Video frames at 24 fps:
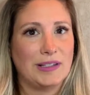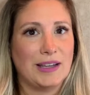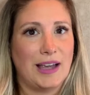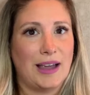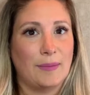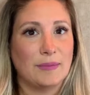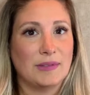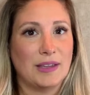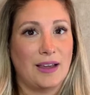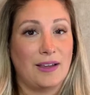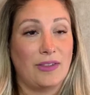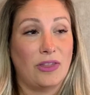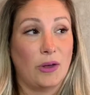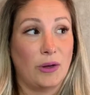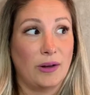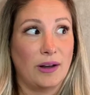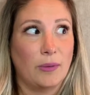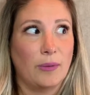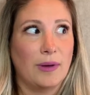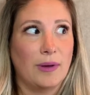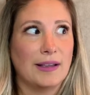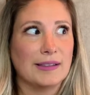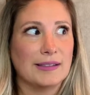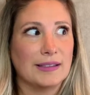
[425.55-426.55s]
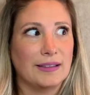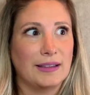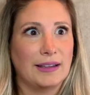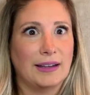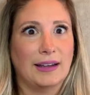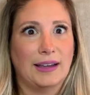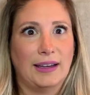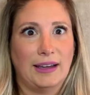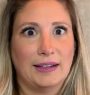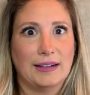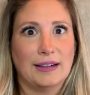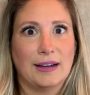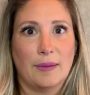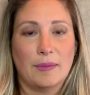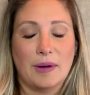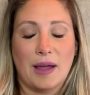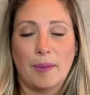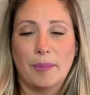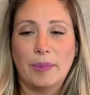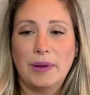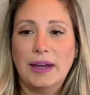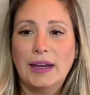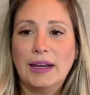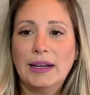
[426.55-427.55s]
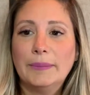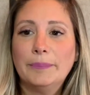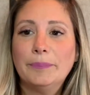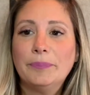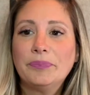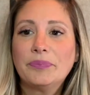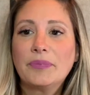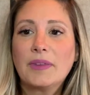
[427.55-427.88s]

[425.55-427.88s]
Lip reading: times I had thought I was, and then I ended up not being.